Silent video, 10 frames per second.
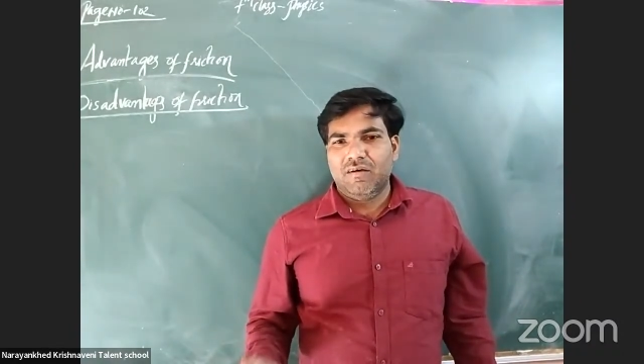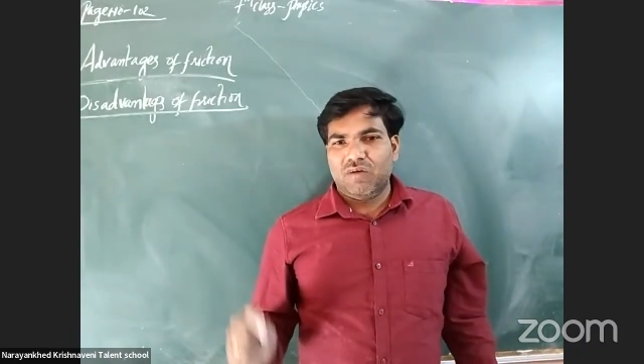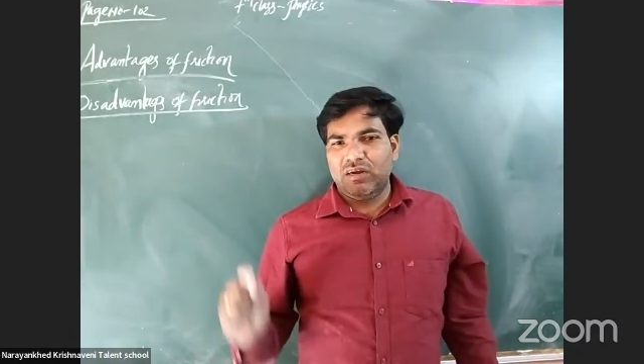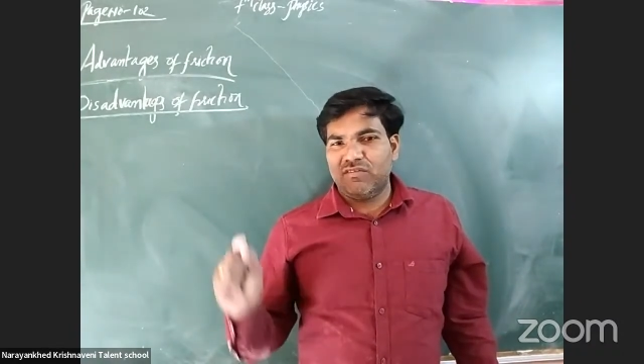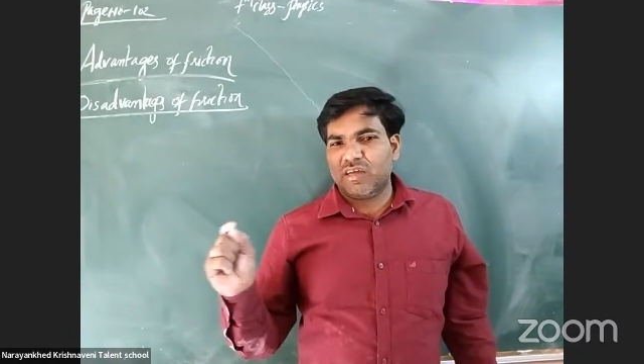
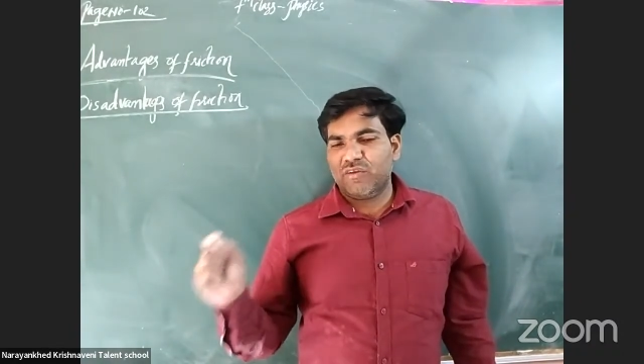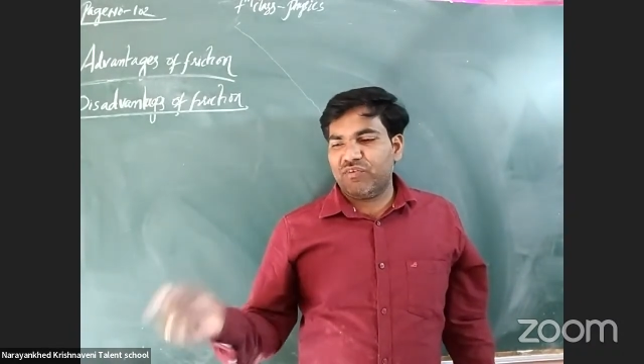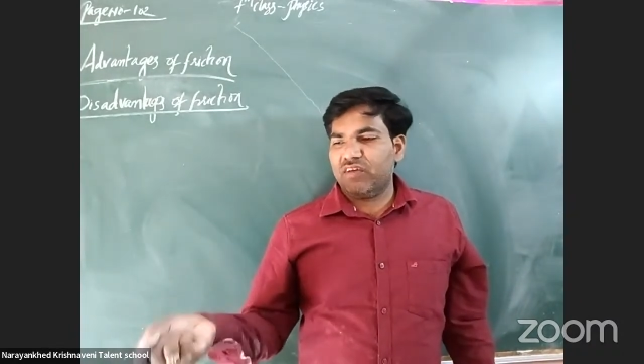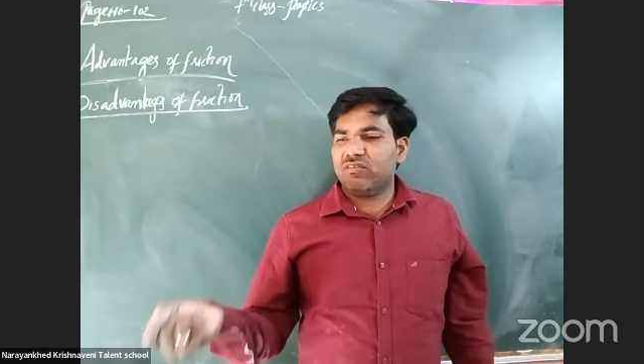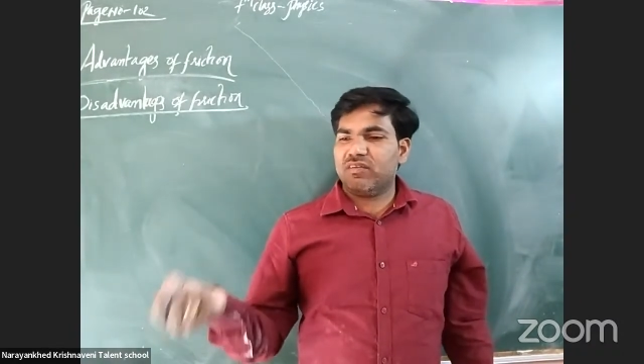one
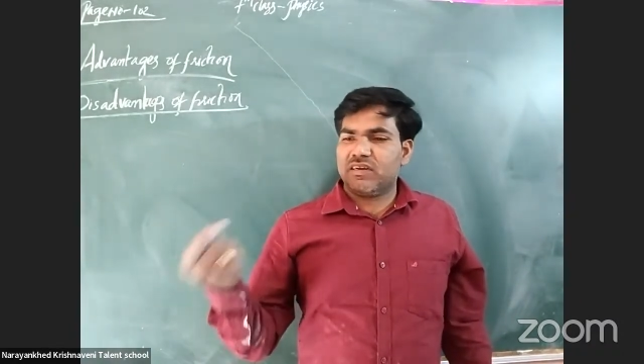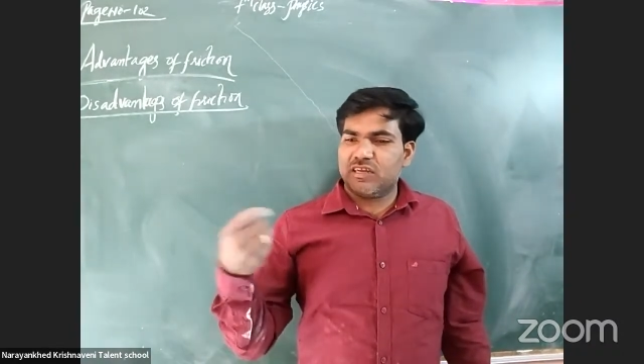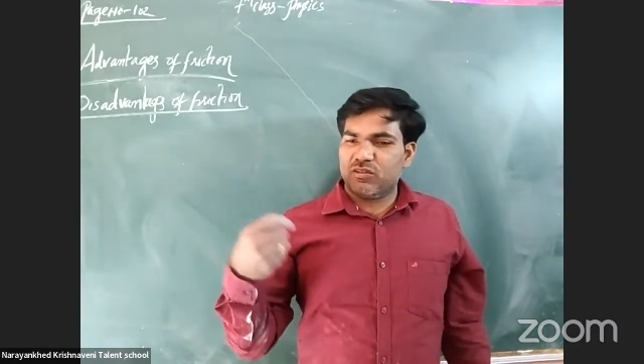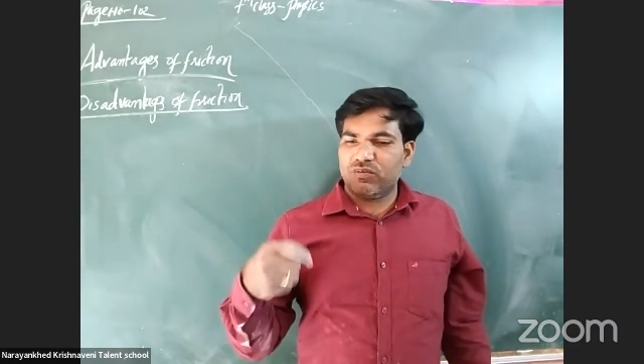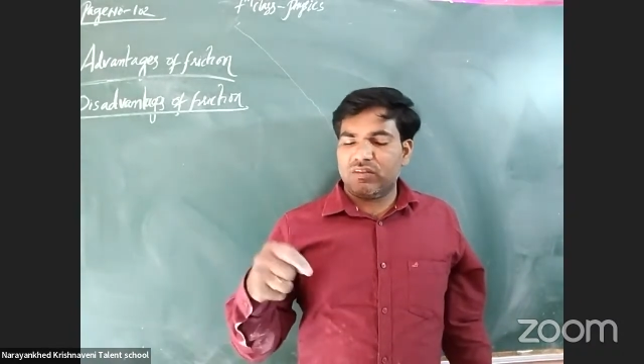surface that
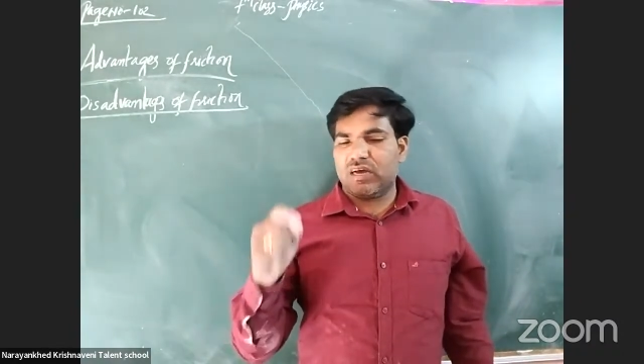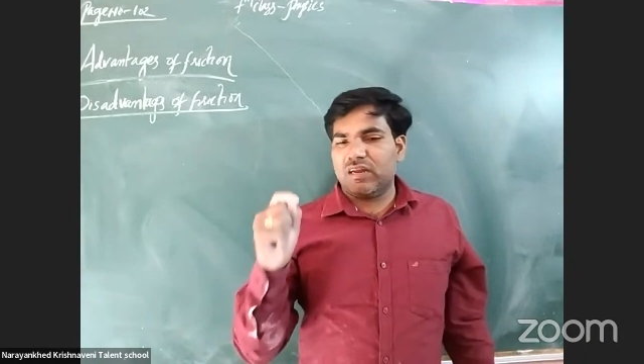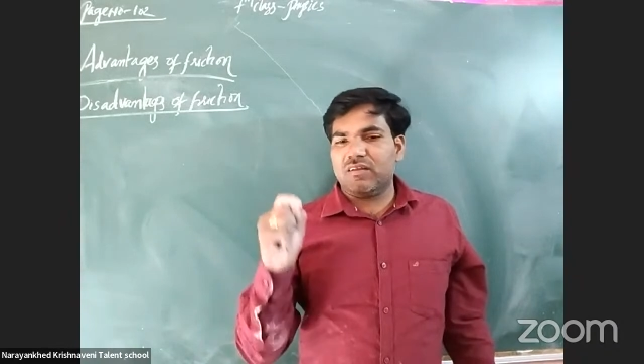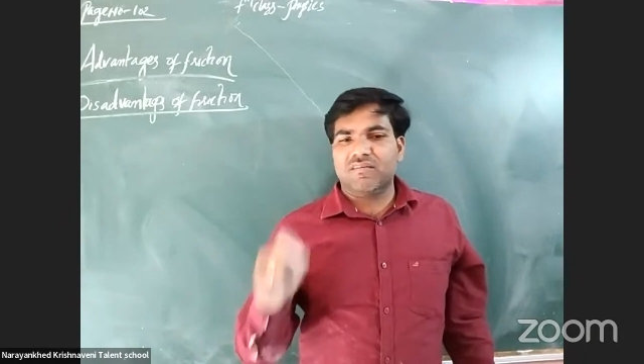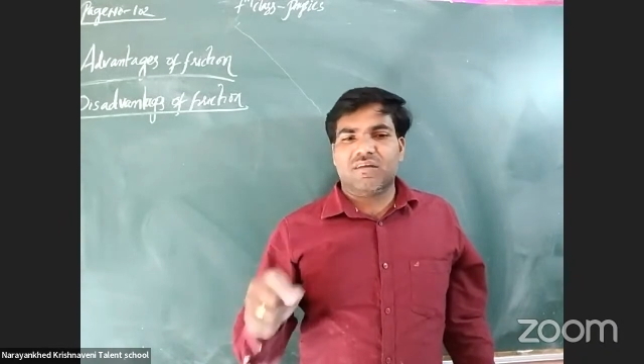touch with
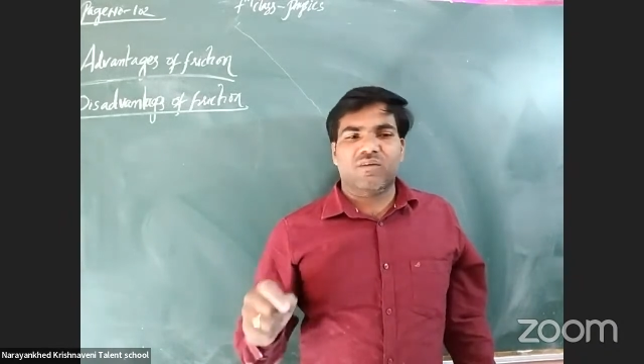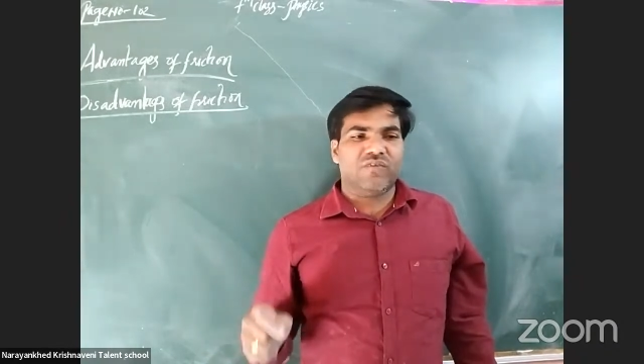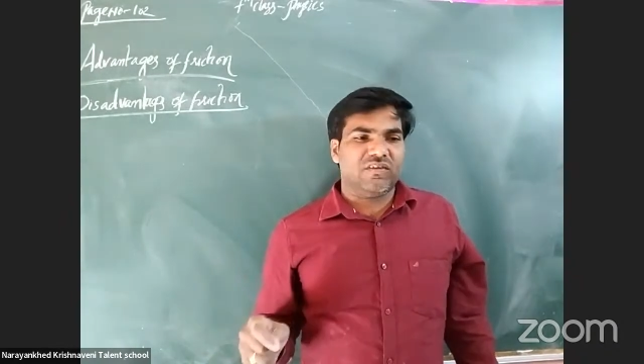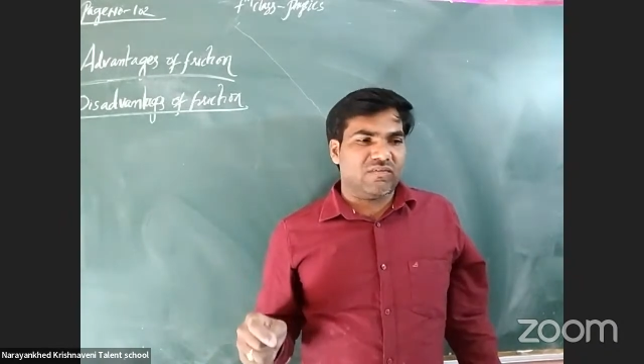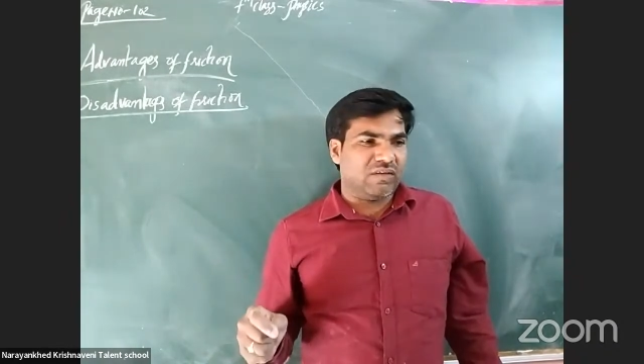another
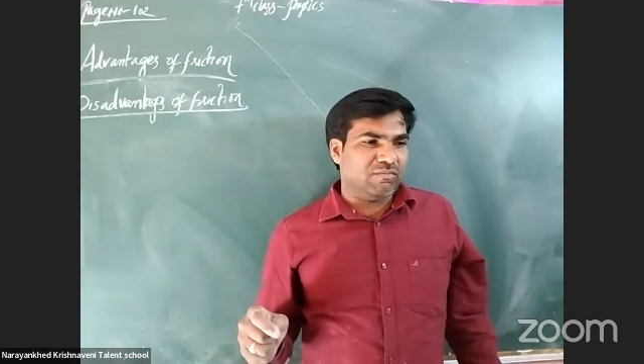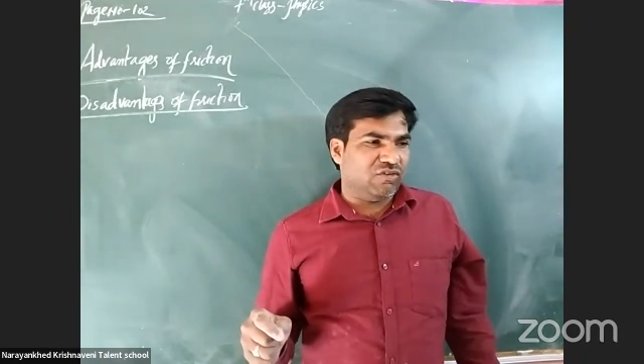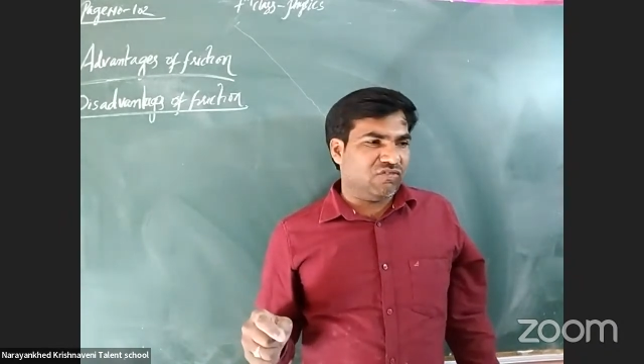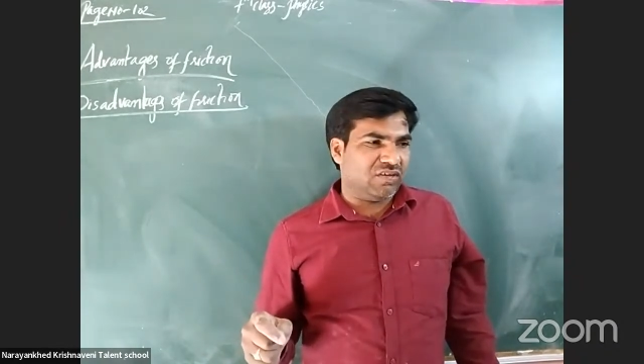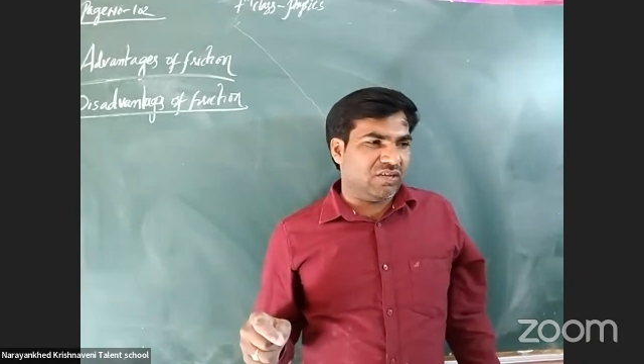surface of the
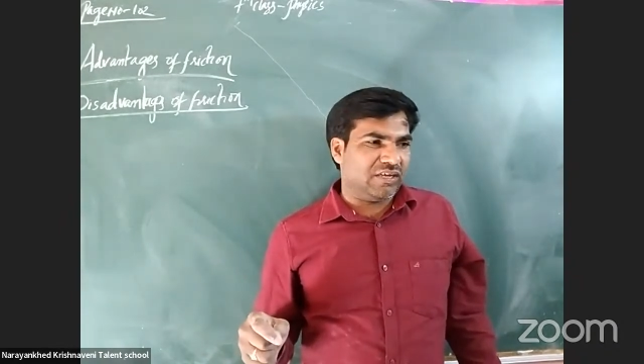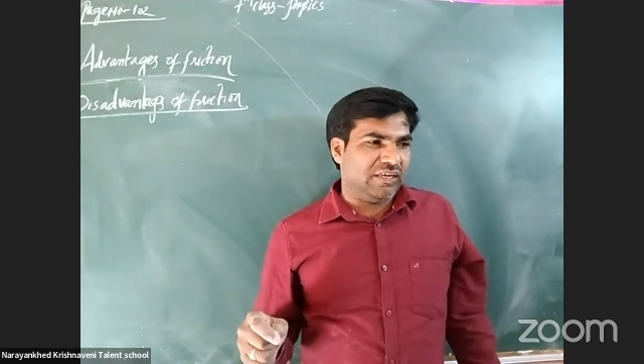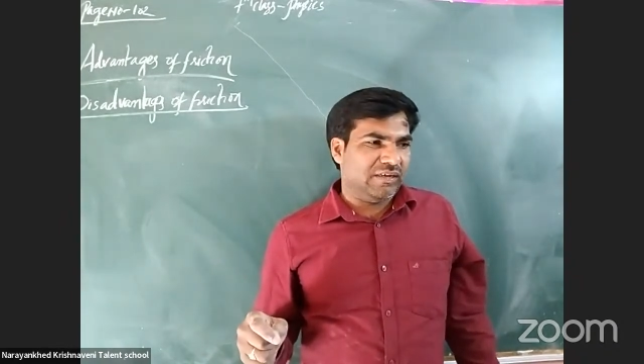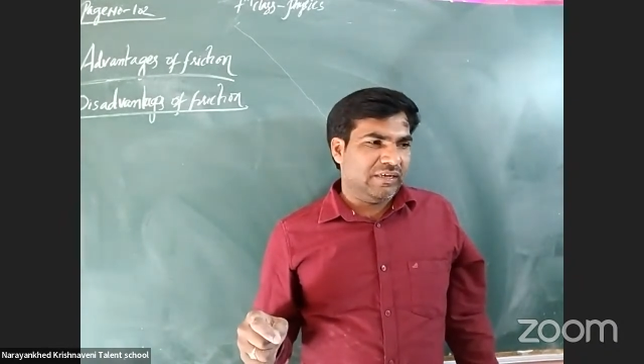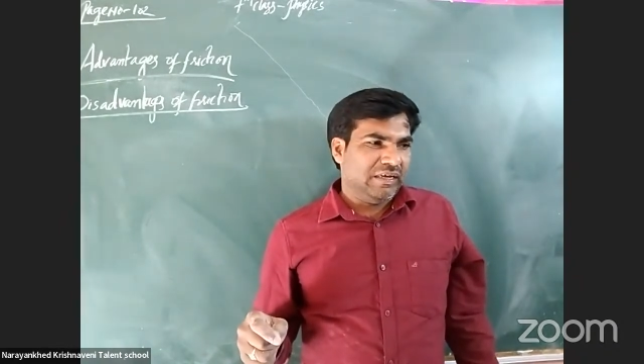missionary.